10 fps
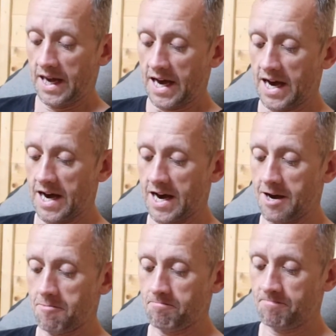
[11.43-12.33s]
there.
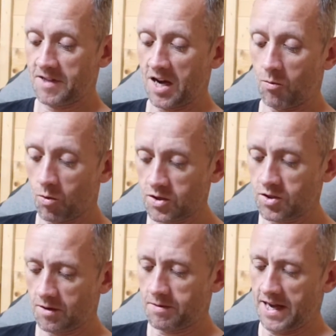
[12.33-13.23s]
Um, I wasn't
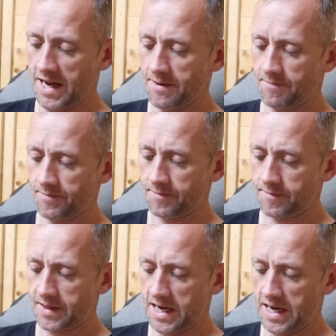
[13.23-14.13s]
gonna play,
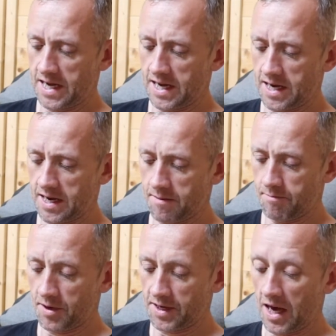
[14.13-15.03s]
uh,
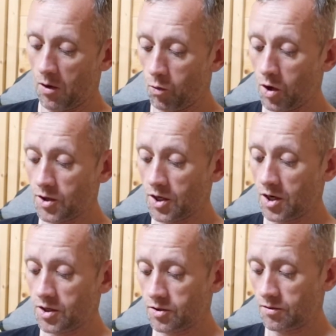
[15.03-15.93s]
but I won there.
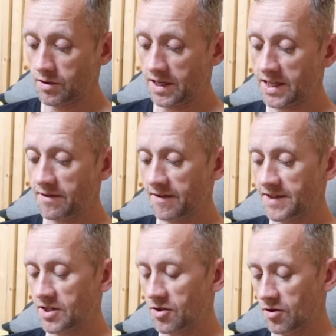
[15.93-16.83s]
So
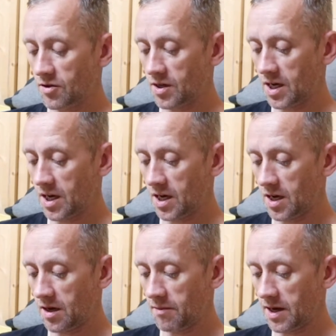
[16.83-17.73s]
1952.
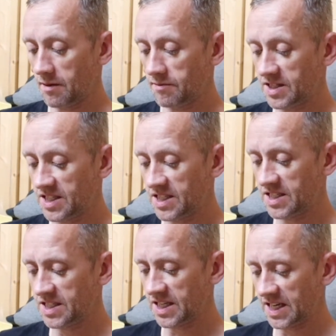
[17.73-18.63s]
Um, I'm
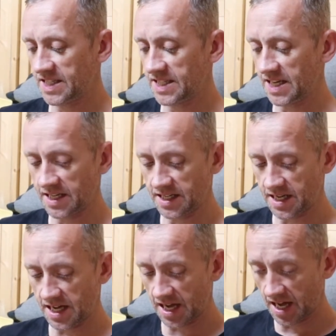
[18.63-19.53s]
16
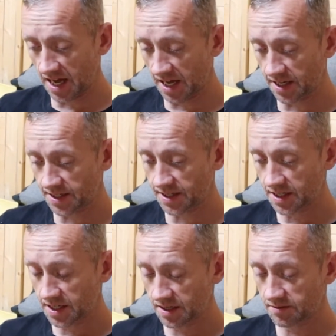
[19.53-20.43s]
ahead,
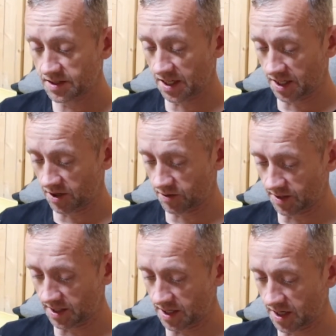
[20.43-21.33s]
still not on the
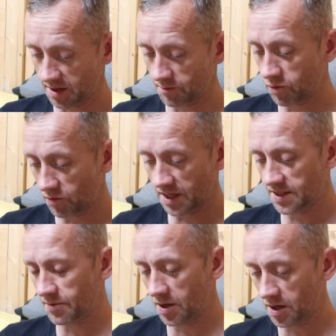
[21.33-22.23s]
wee um, progress
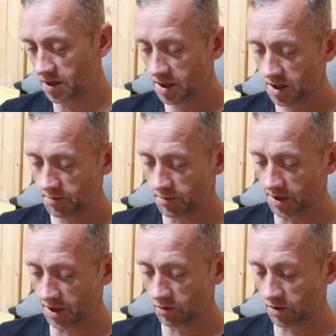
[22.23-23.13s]
bar, but
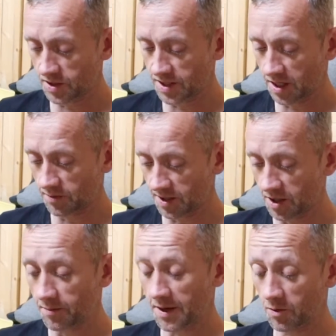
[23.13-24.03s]
I was in Halloween
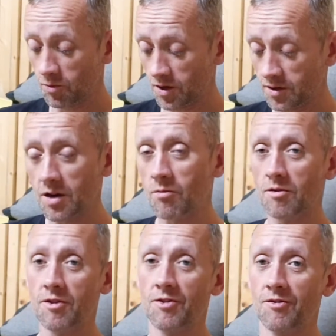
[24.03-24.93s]
Cup and I won. I won
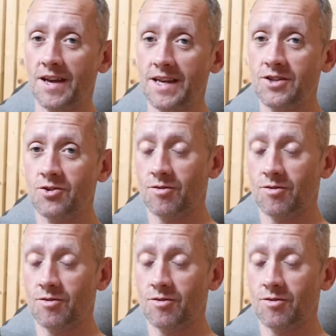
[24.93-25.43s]
three, so